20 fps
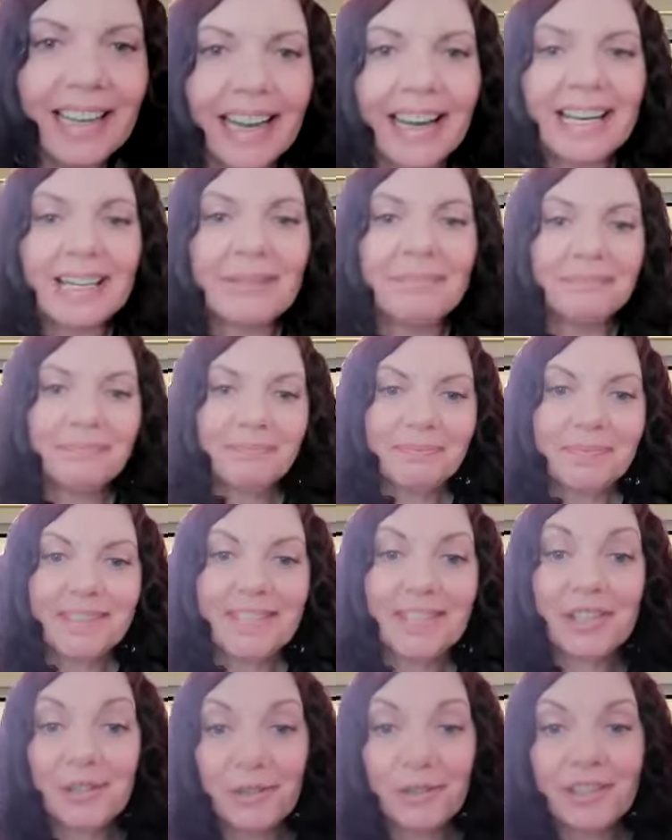um,
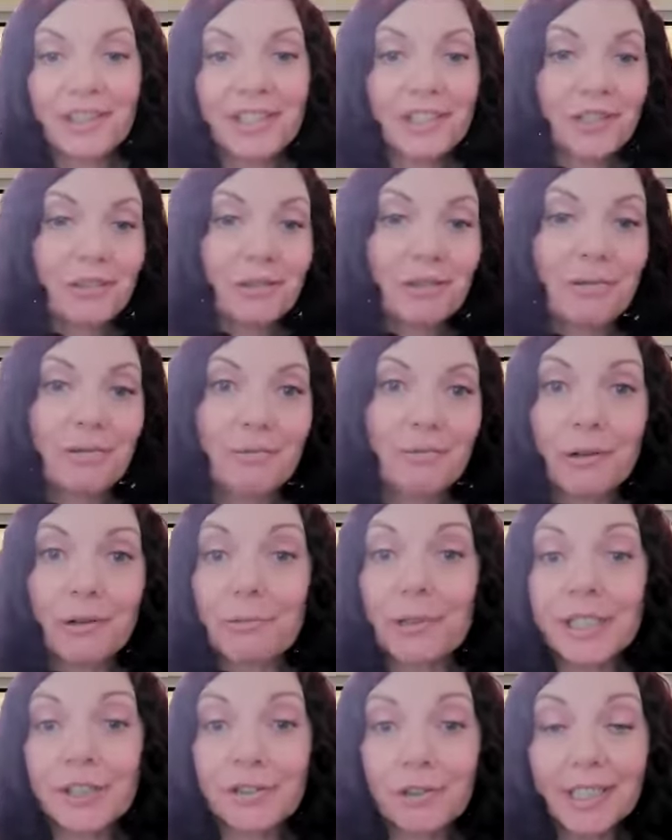students who
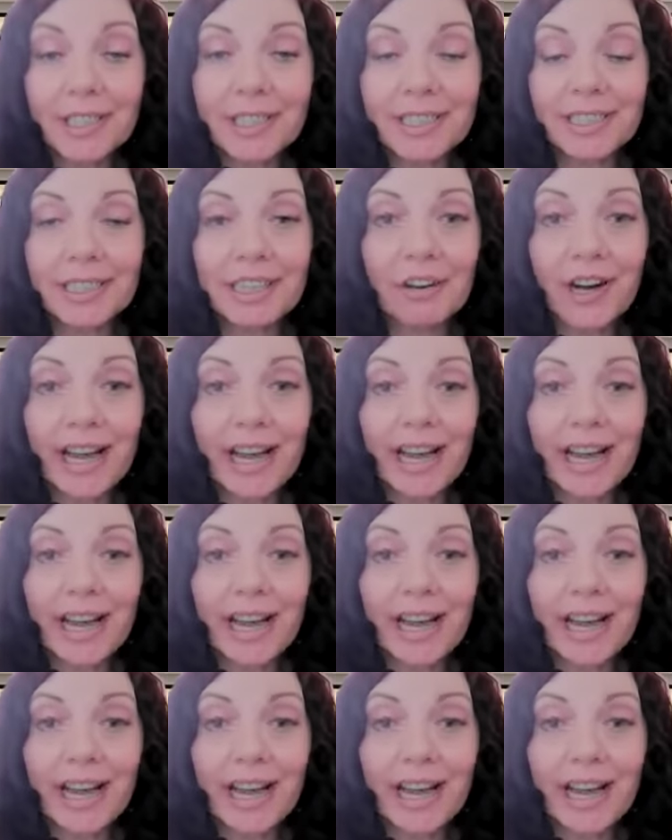were restricting